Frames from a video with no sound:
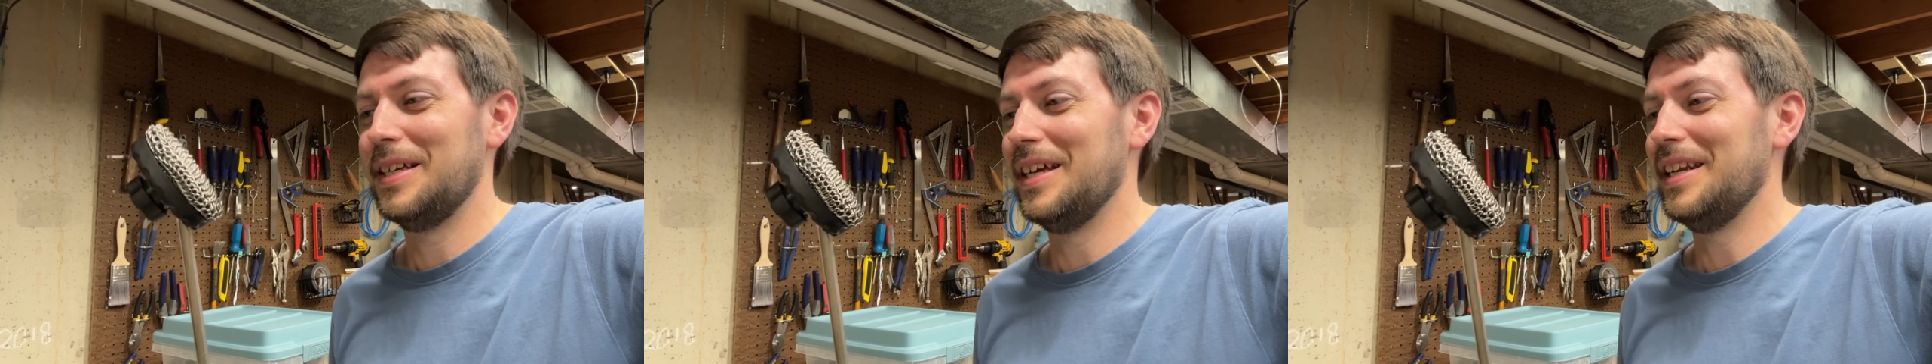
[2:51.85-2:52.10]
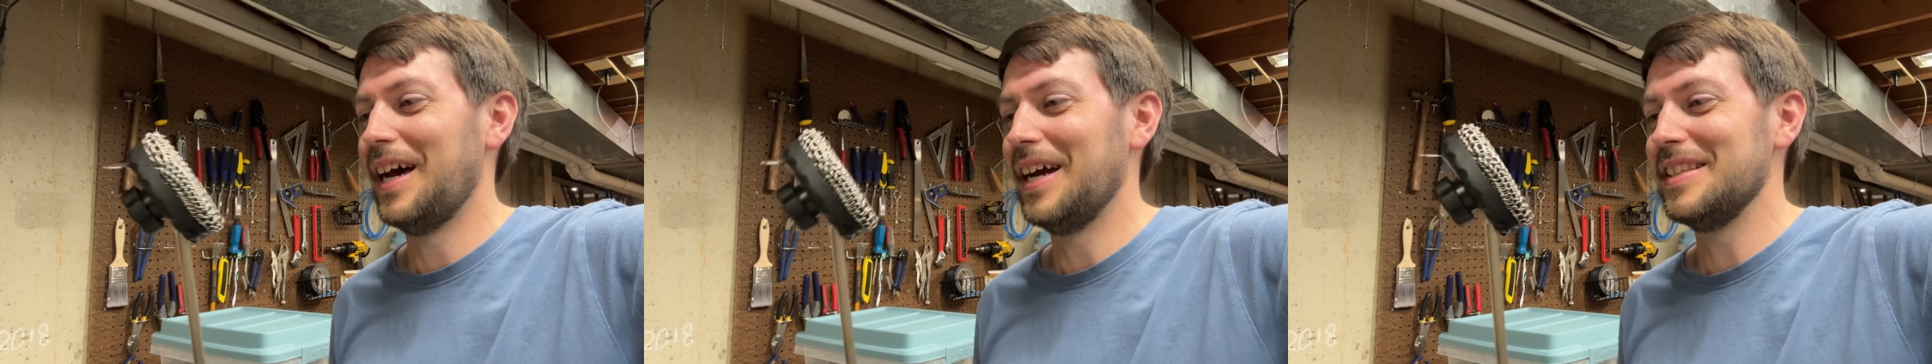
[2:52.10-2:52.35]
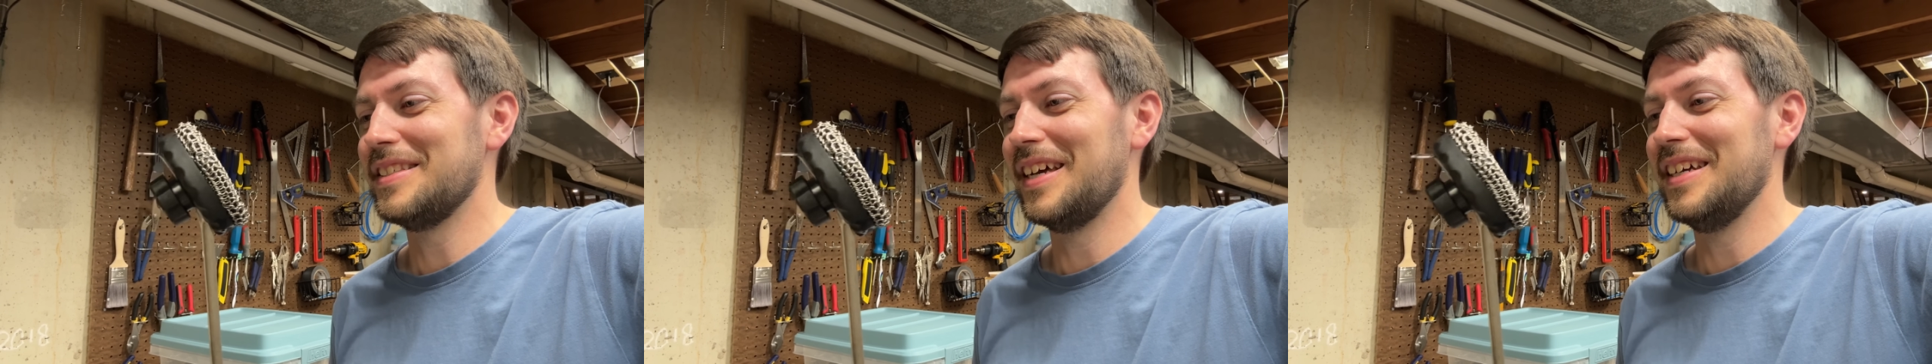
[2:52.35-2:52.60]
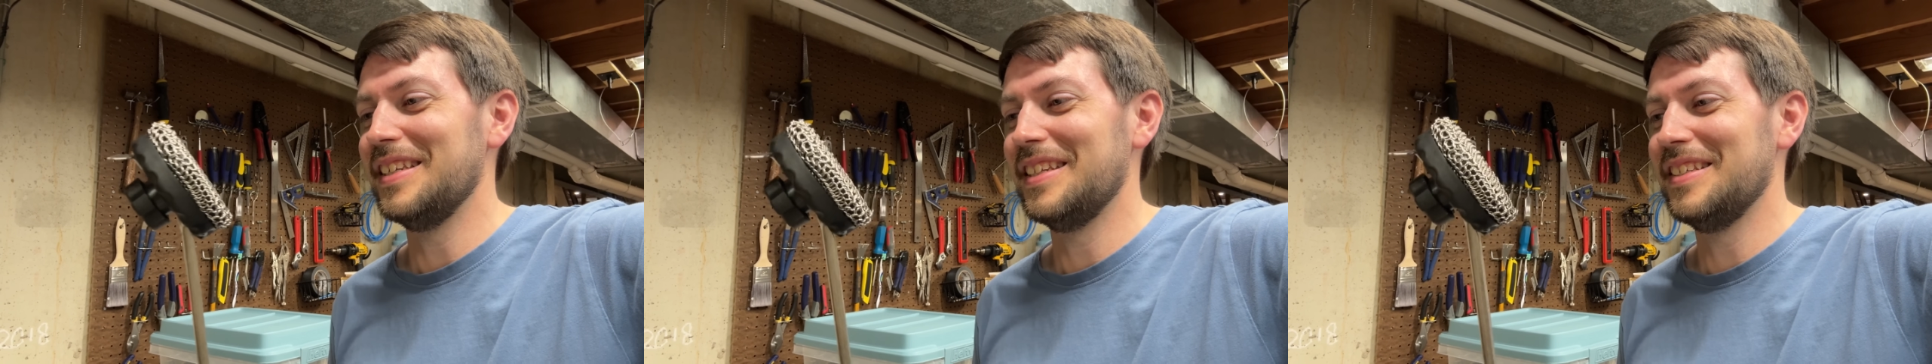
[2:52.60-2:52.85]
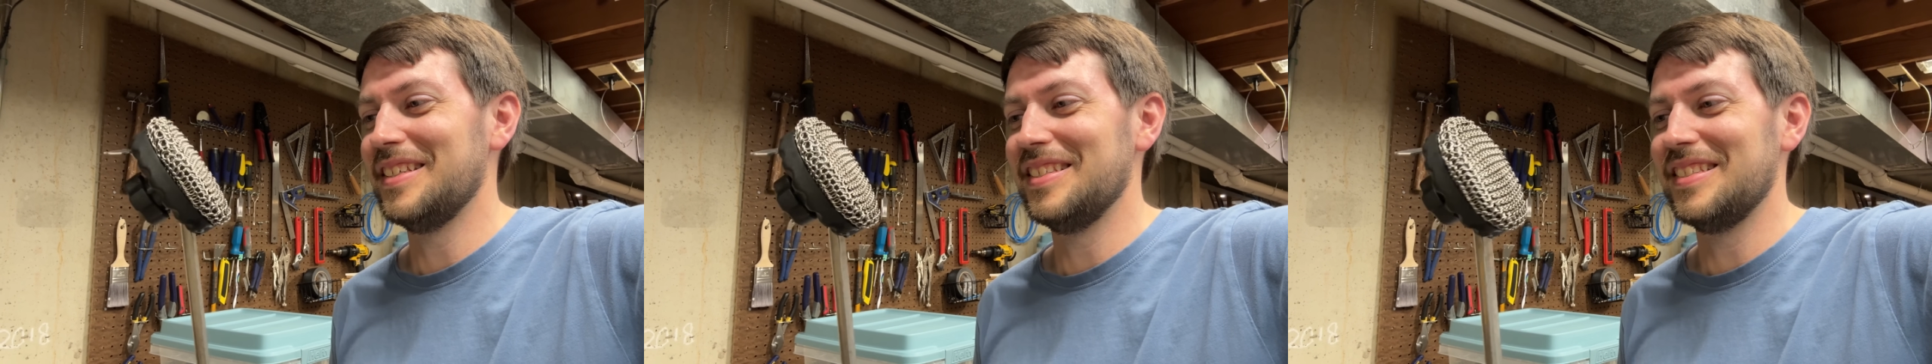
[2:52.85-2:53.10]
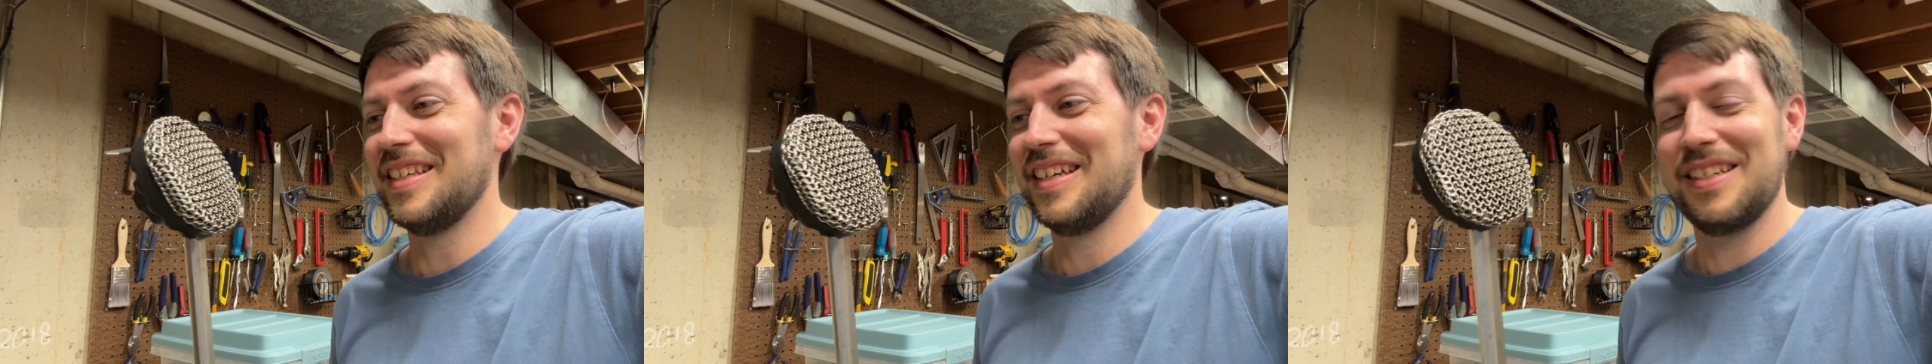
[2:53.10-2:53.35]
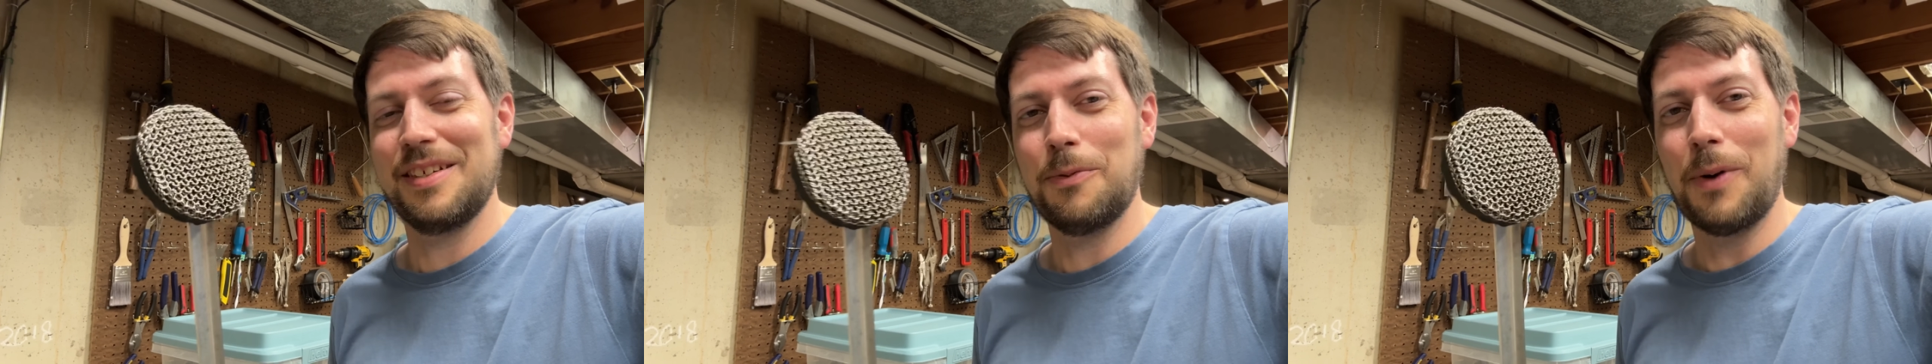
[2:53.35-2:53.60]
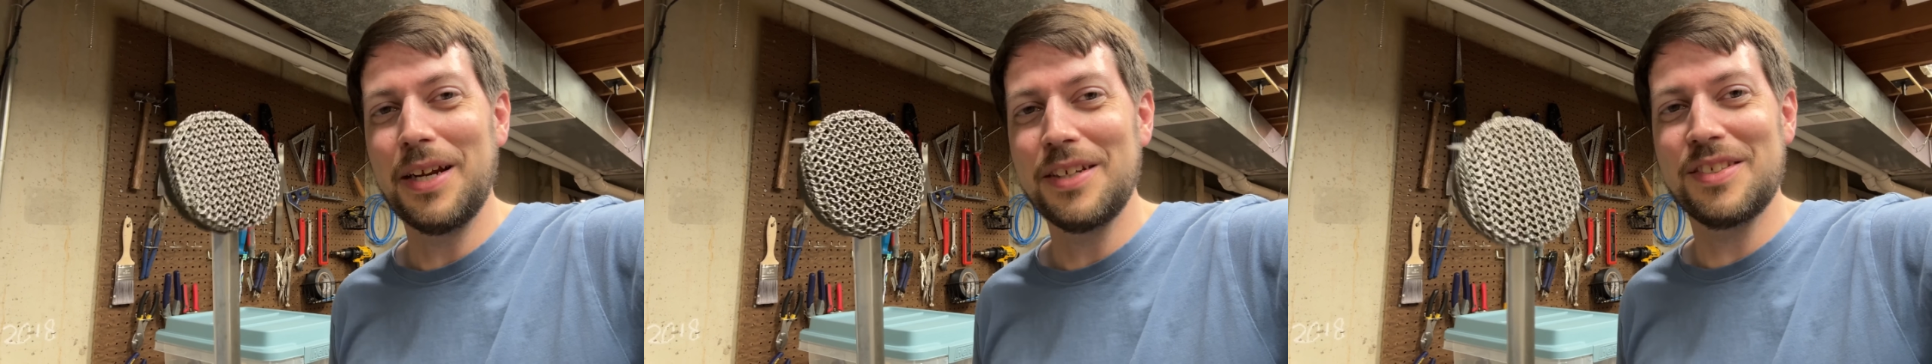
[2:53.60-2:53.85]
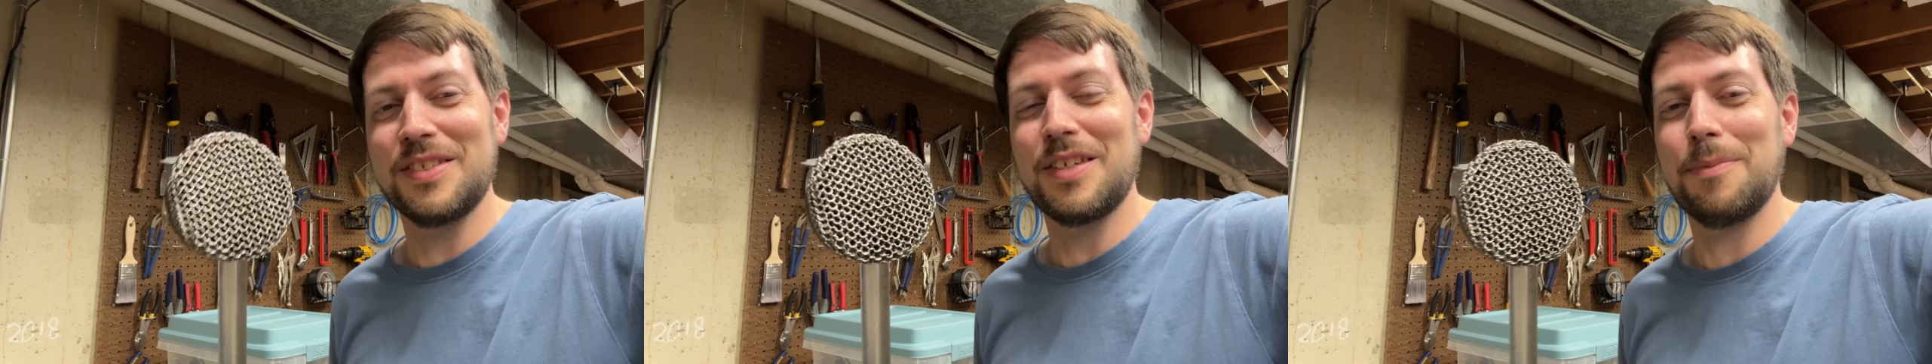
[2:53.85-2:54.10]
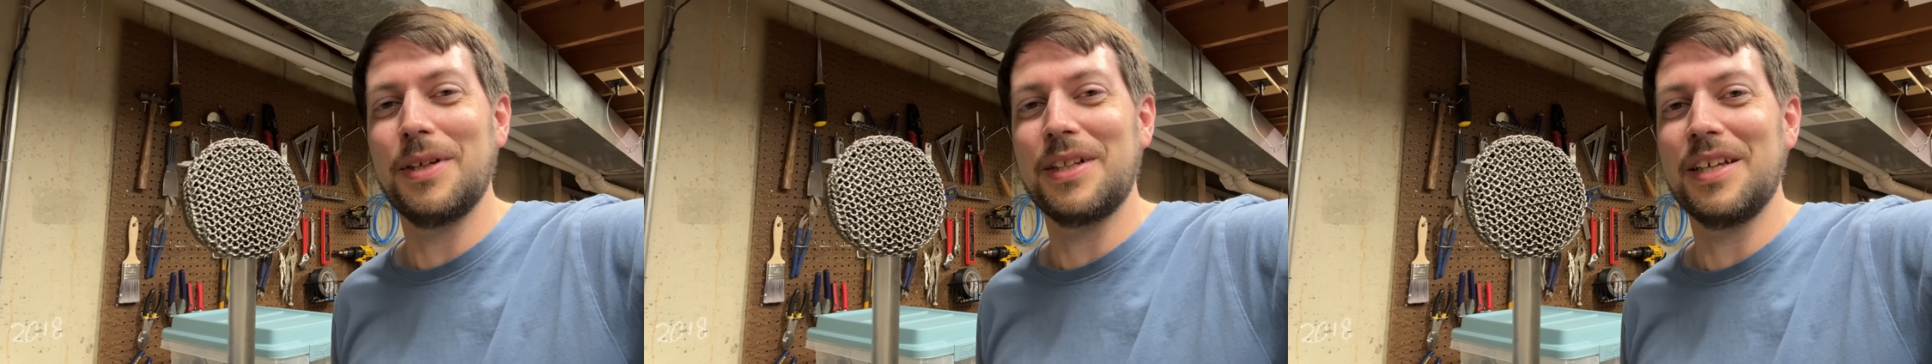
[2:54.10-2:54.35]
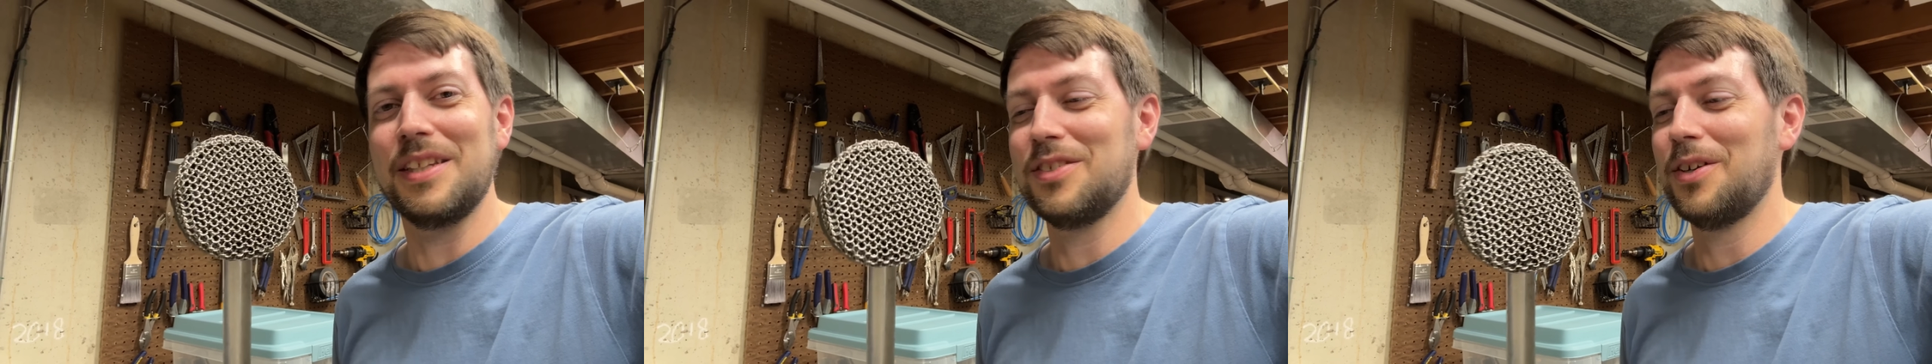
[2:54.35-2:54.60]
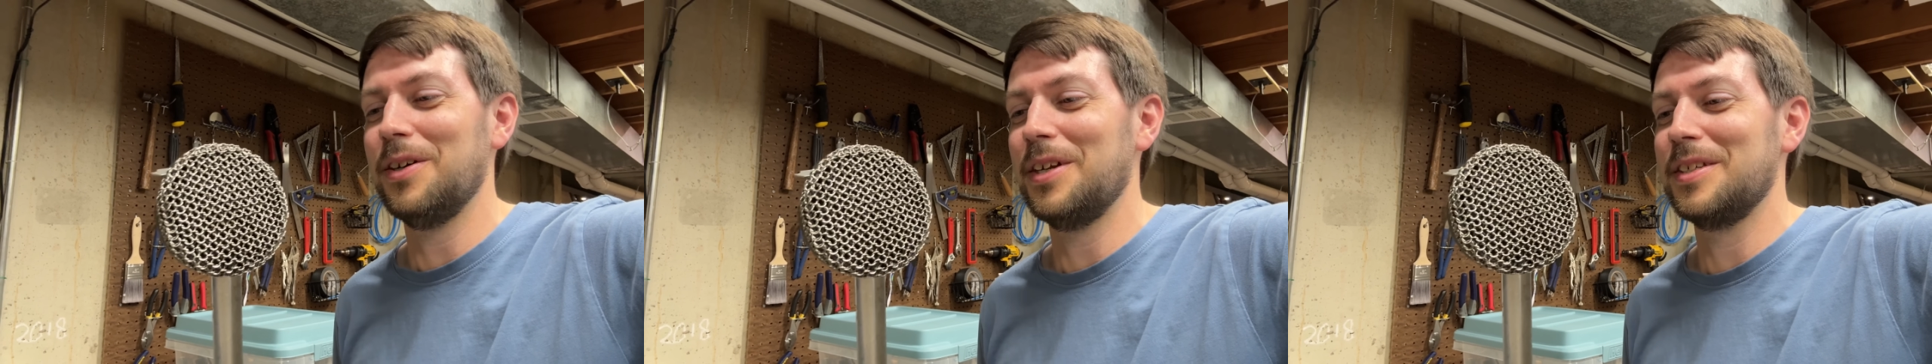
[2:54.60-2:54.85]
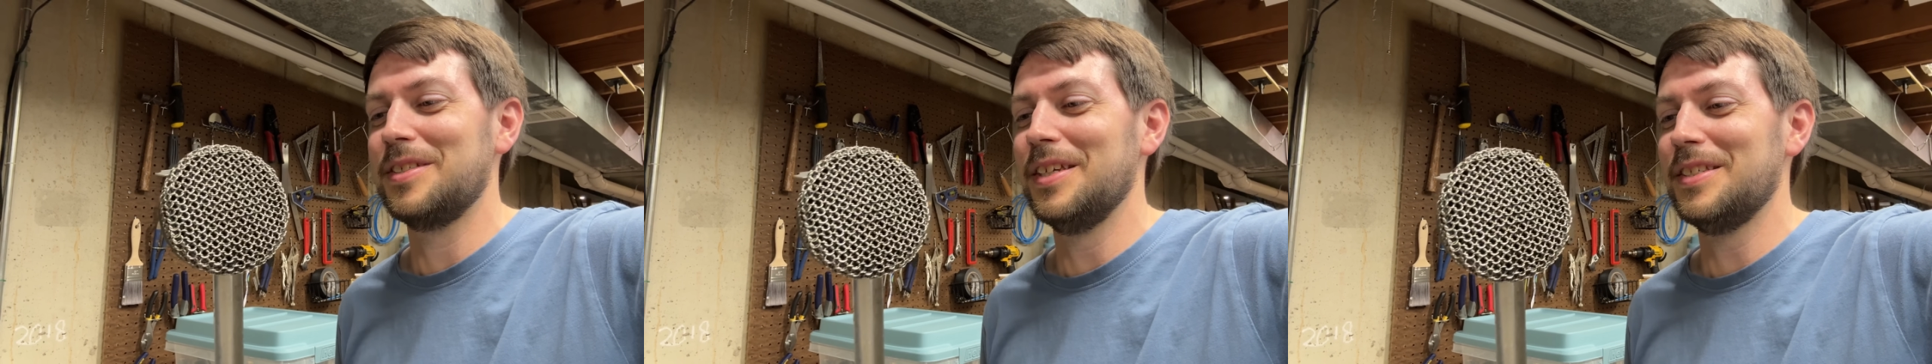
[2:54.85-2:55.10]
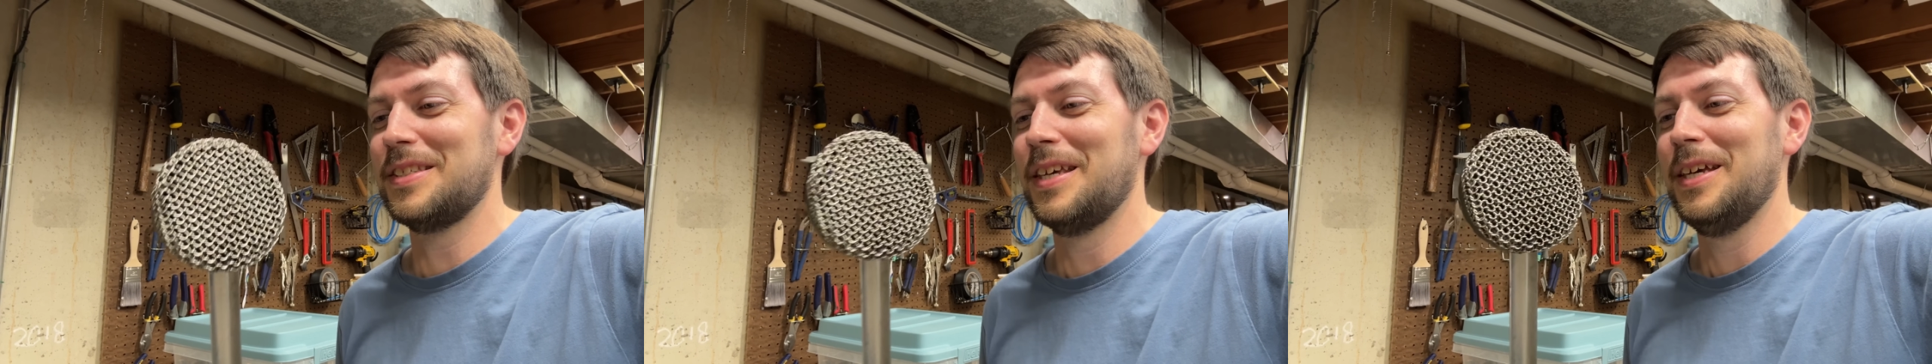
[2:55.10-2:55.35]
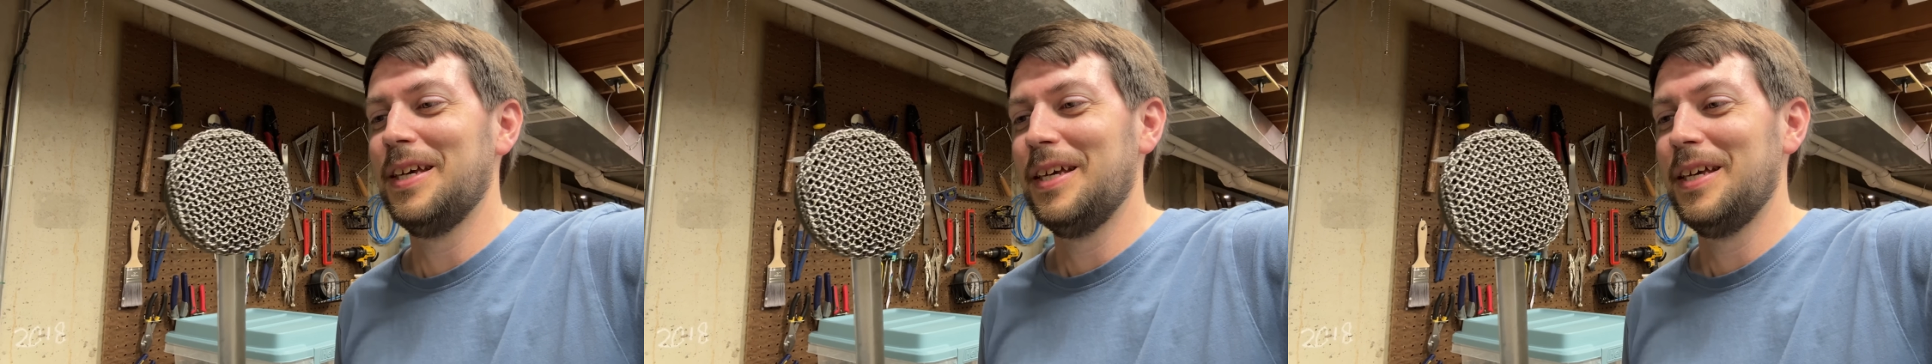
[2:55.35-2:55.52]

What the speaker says: in hindsight, this is like, why doesn't something like this already exist?